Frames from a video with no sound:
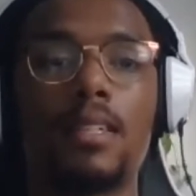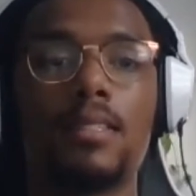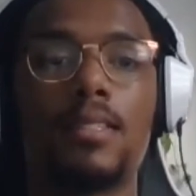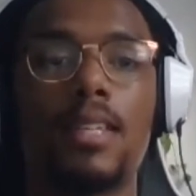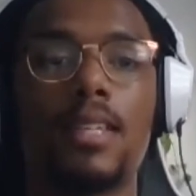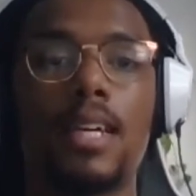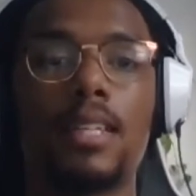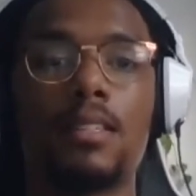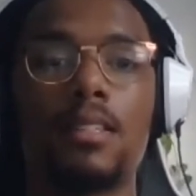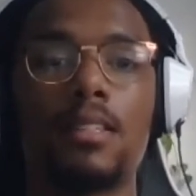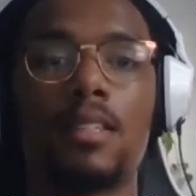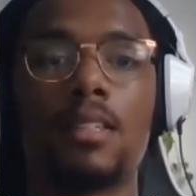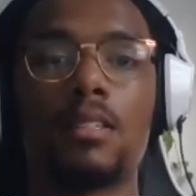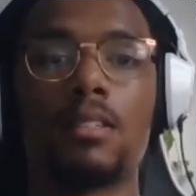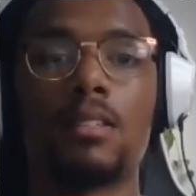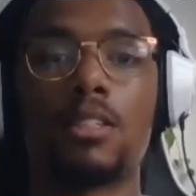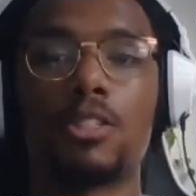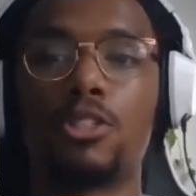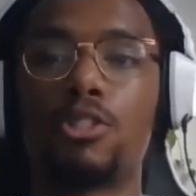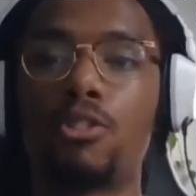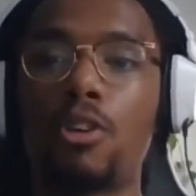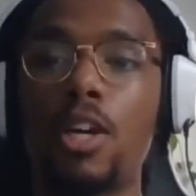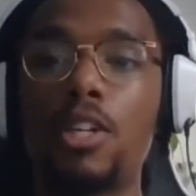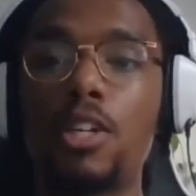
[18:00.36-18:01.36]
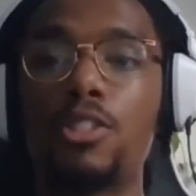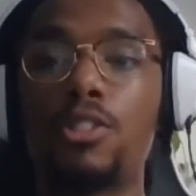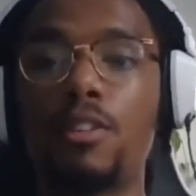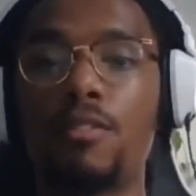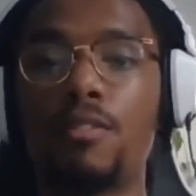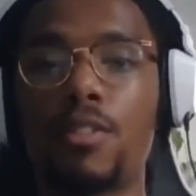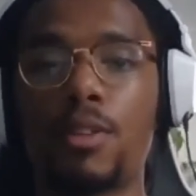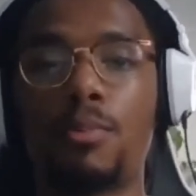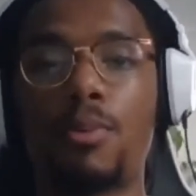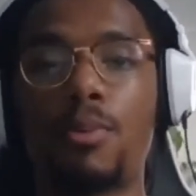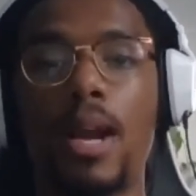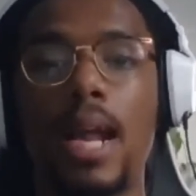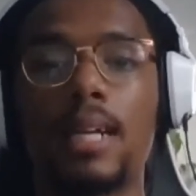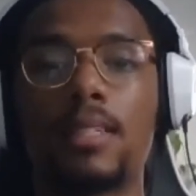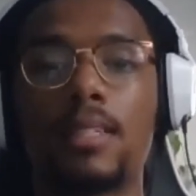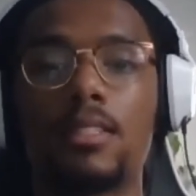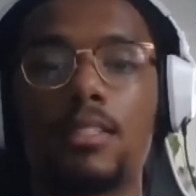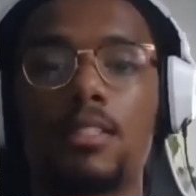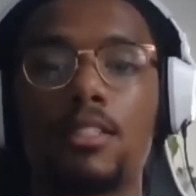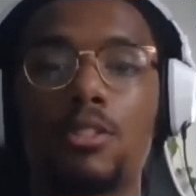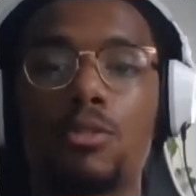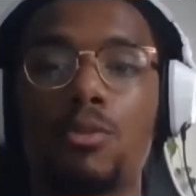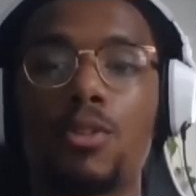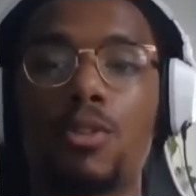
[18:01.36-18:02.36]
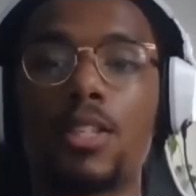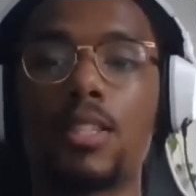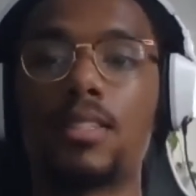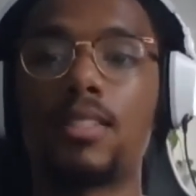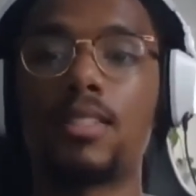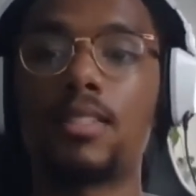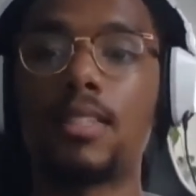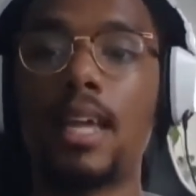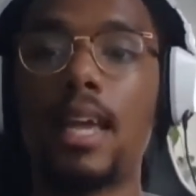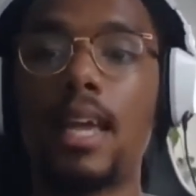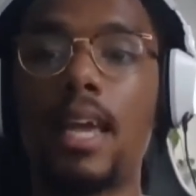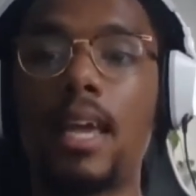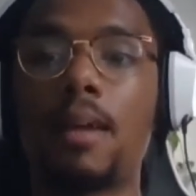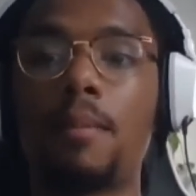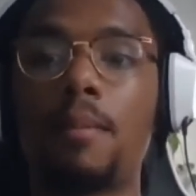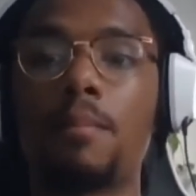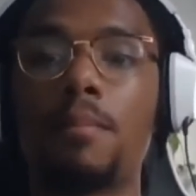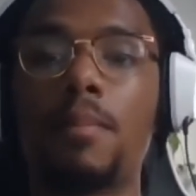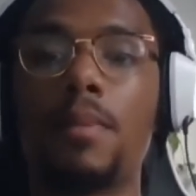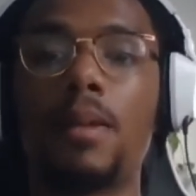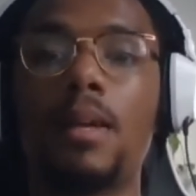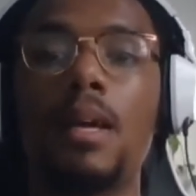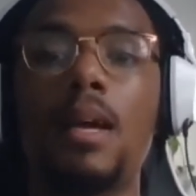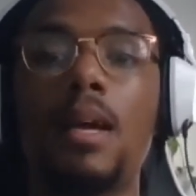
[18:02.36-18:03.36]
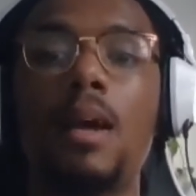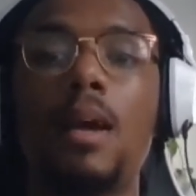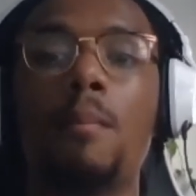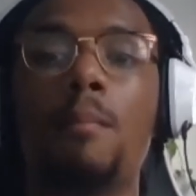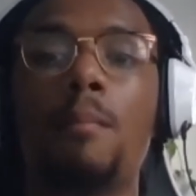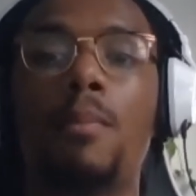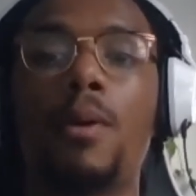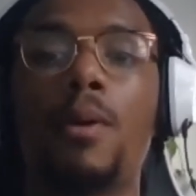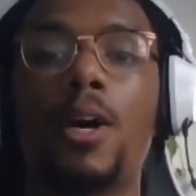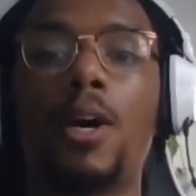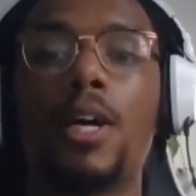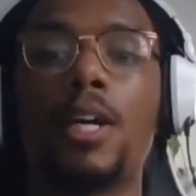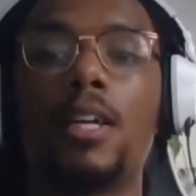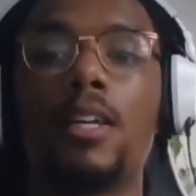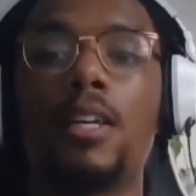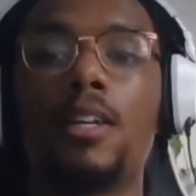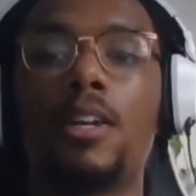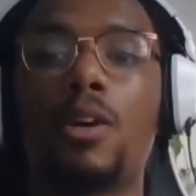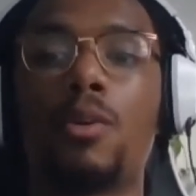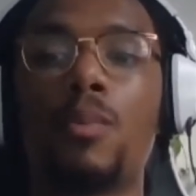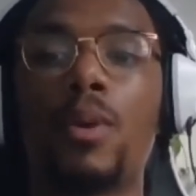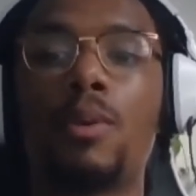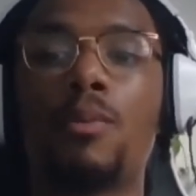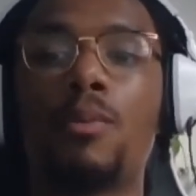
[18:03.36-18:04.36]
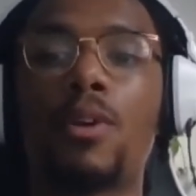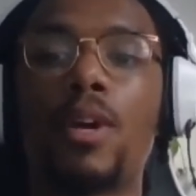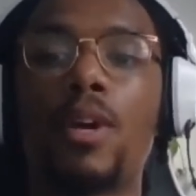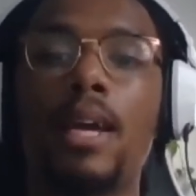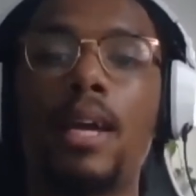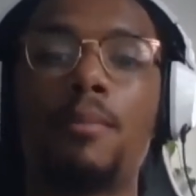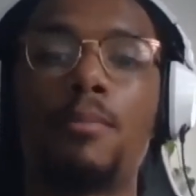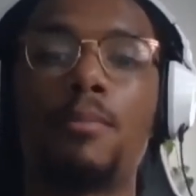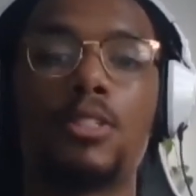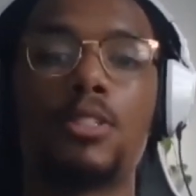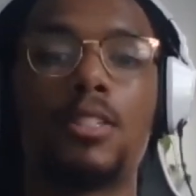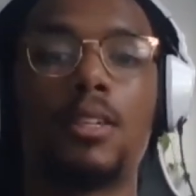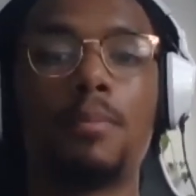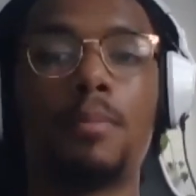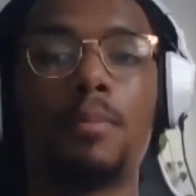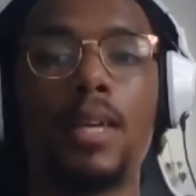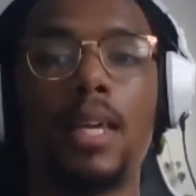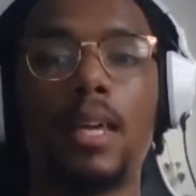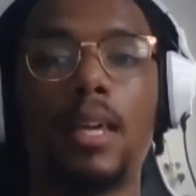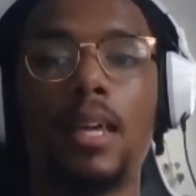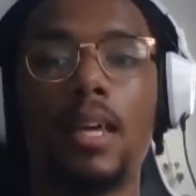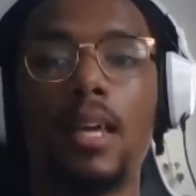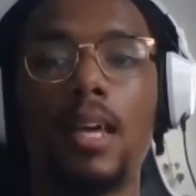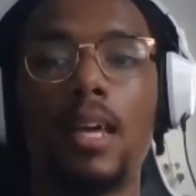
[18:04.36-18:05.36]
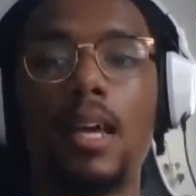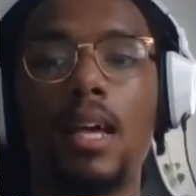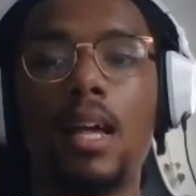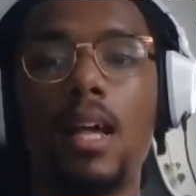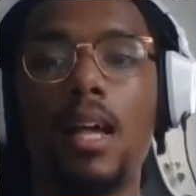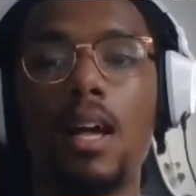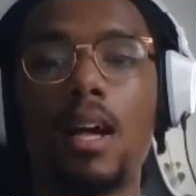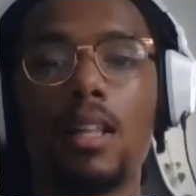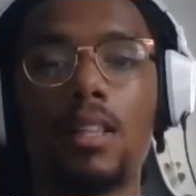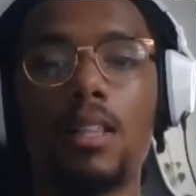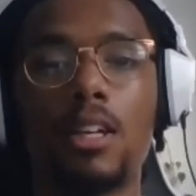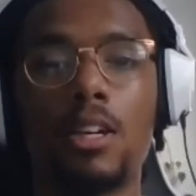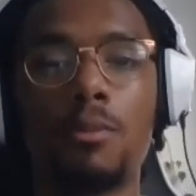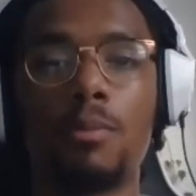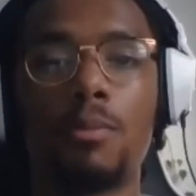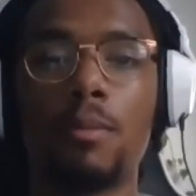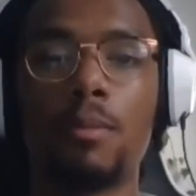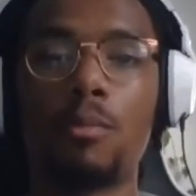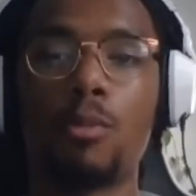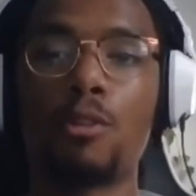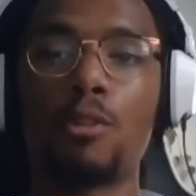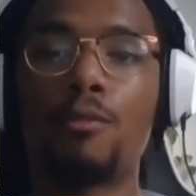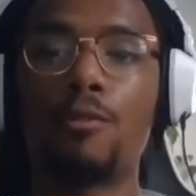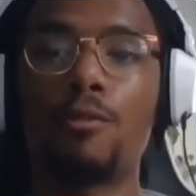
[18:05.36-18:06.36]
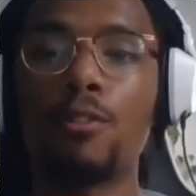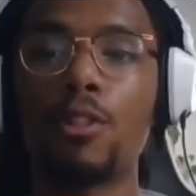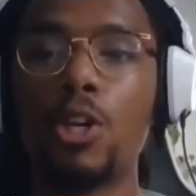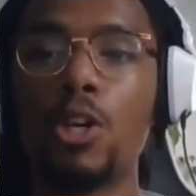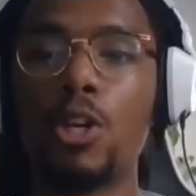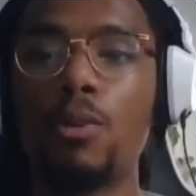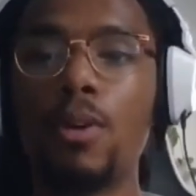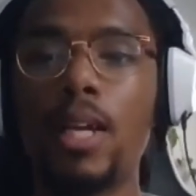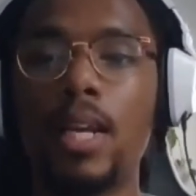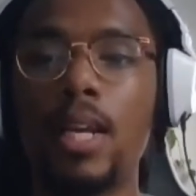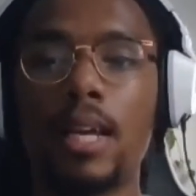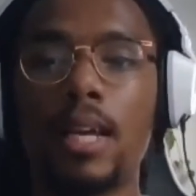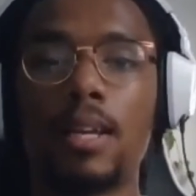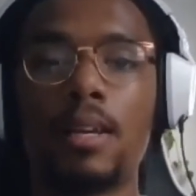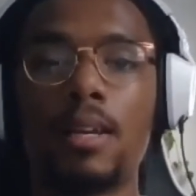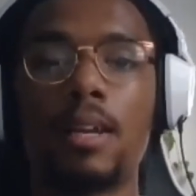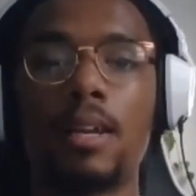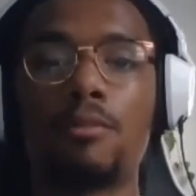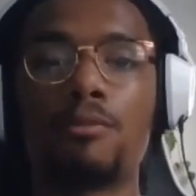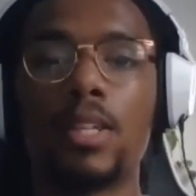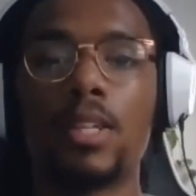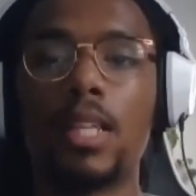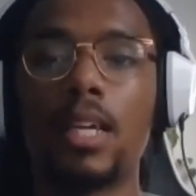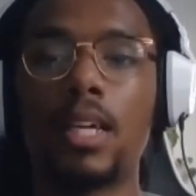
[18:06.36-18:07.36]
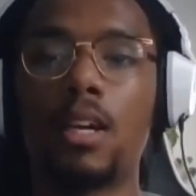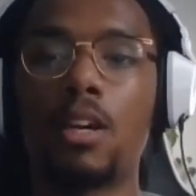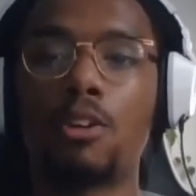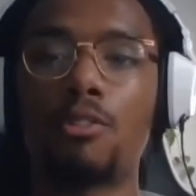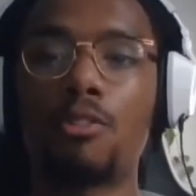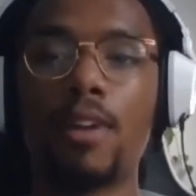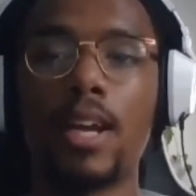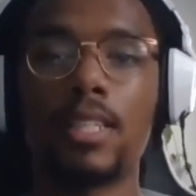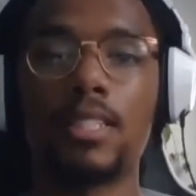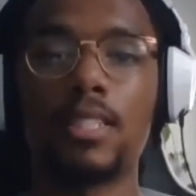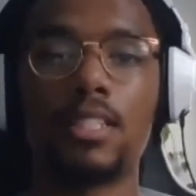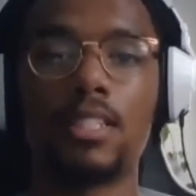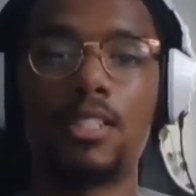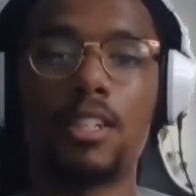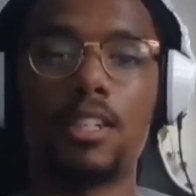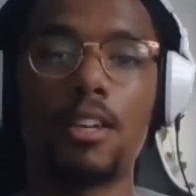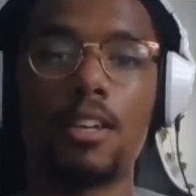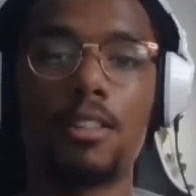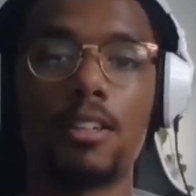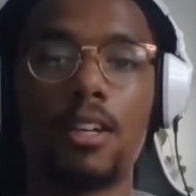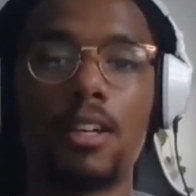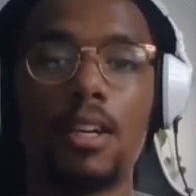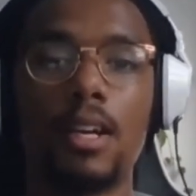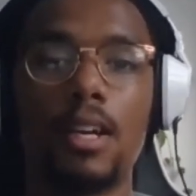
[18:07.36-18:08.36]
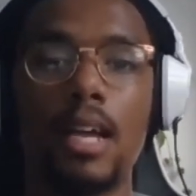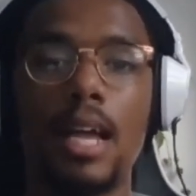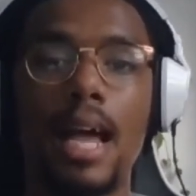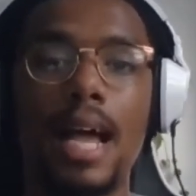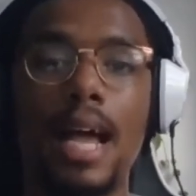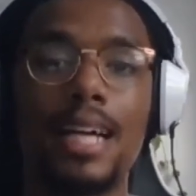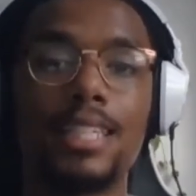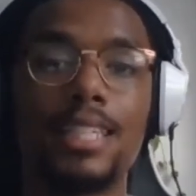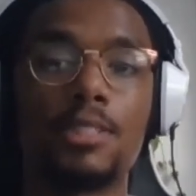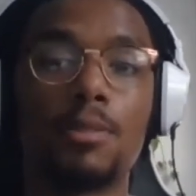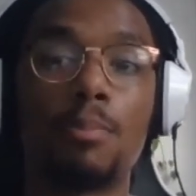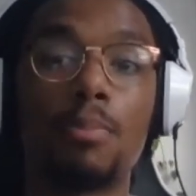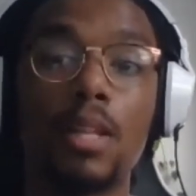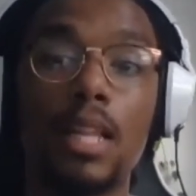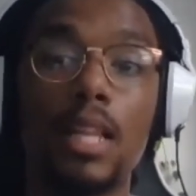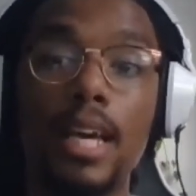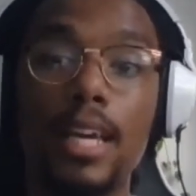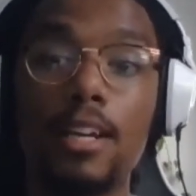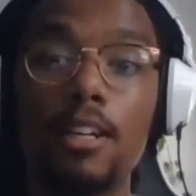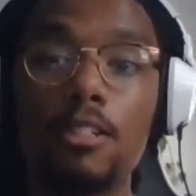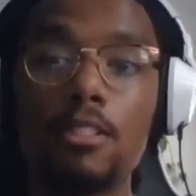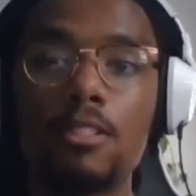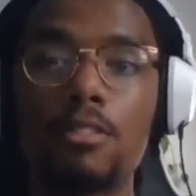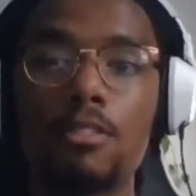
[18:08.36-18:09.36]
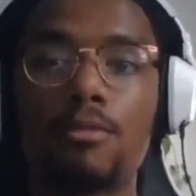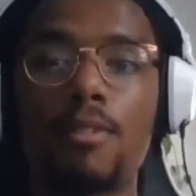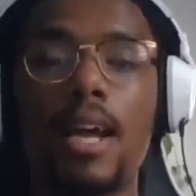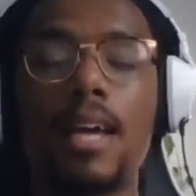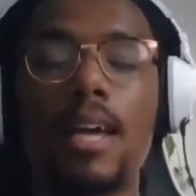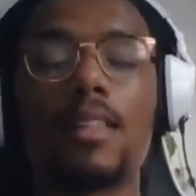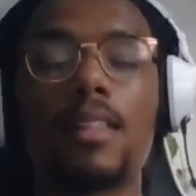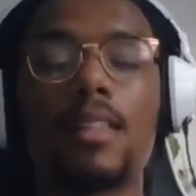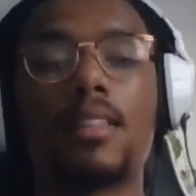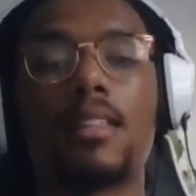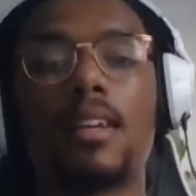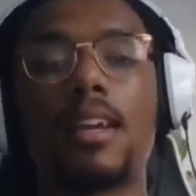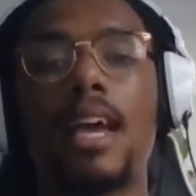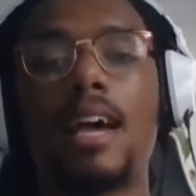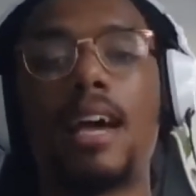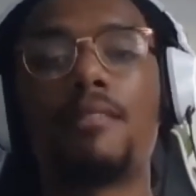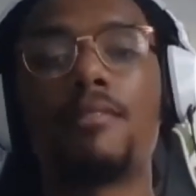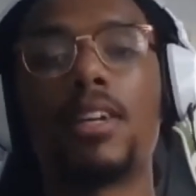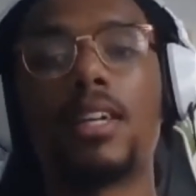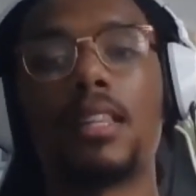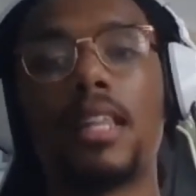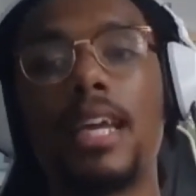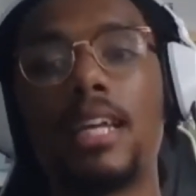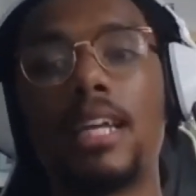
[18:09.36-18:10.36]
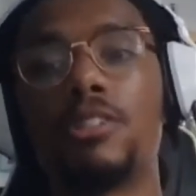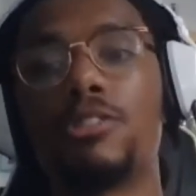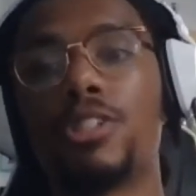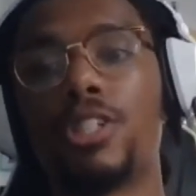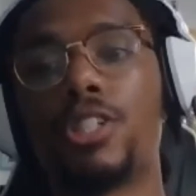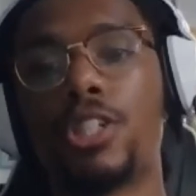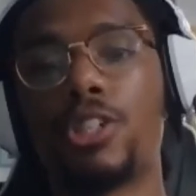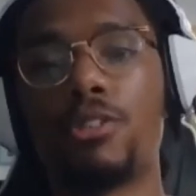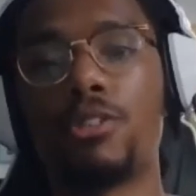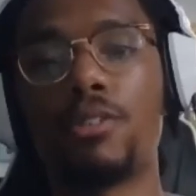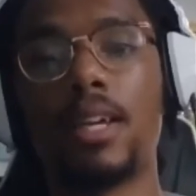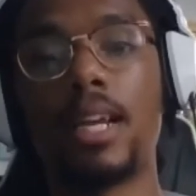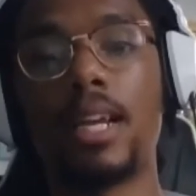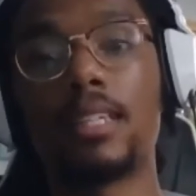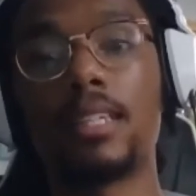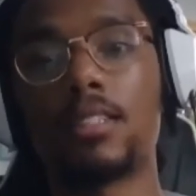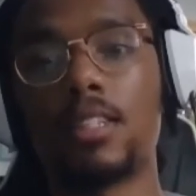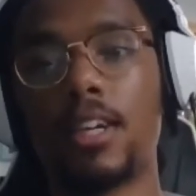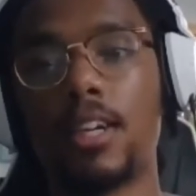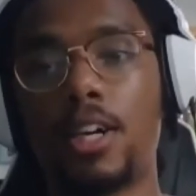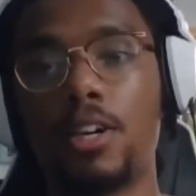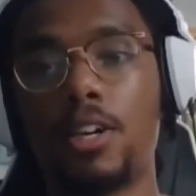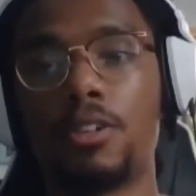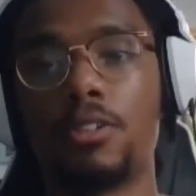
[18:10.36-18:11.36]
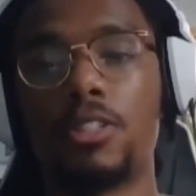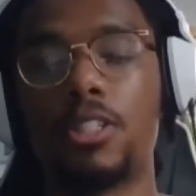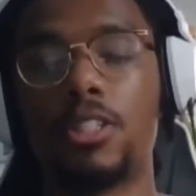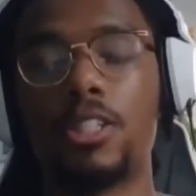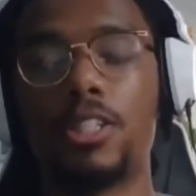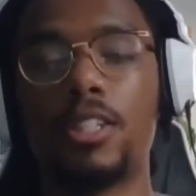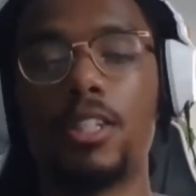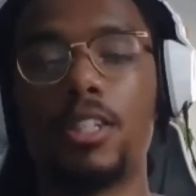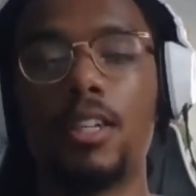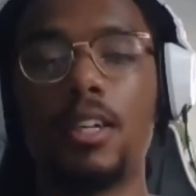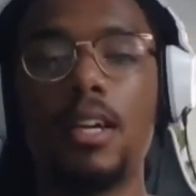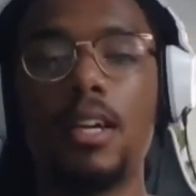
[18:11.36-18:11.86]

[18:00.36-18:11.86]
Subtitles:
that the structure of the practices were the same, but, we were able to be a little bit more fluid and really correct each other as players rather than having Landry do it as a coach.